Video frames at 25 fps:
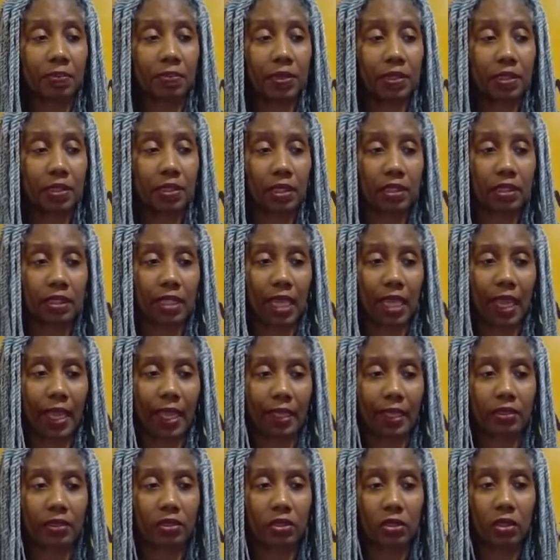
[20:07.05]
because I
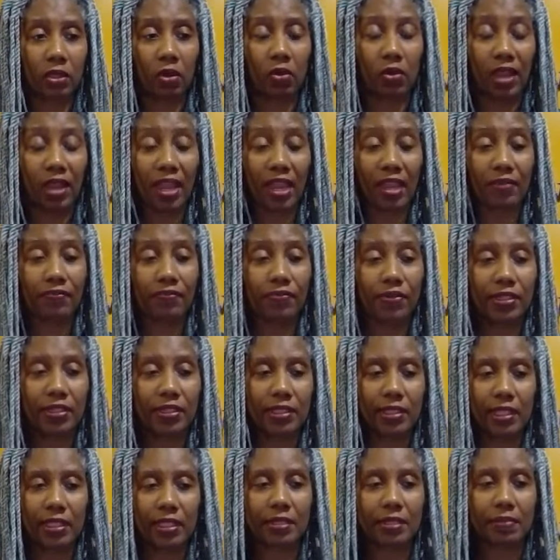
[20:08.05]
had to go every
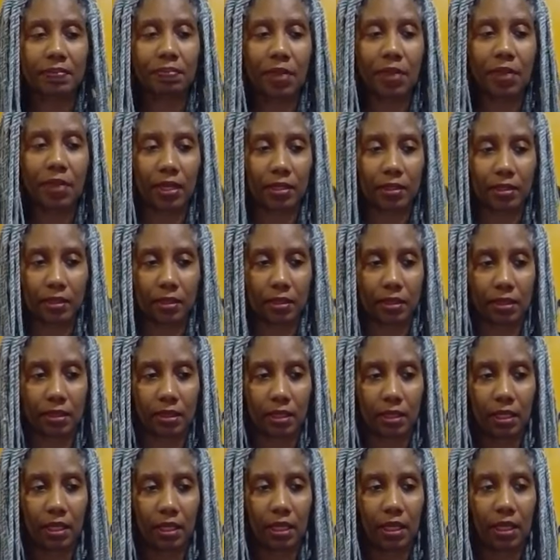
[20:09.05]
6 months